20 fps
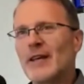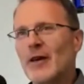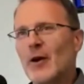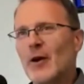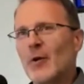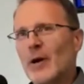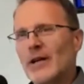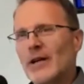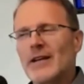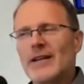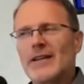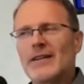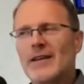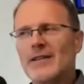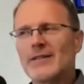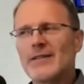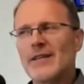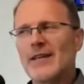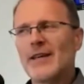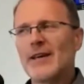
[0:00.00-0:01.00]
all right,
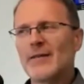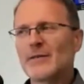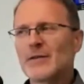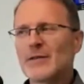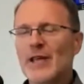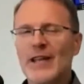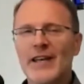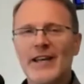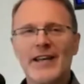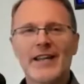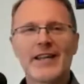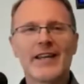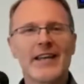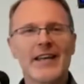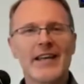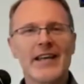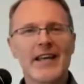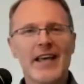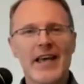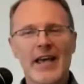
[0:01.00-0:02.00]
does he have sanity?
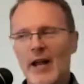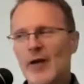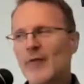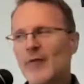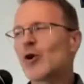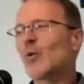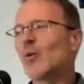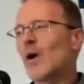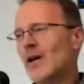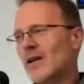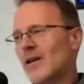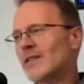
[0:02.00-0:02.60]
And after a while,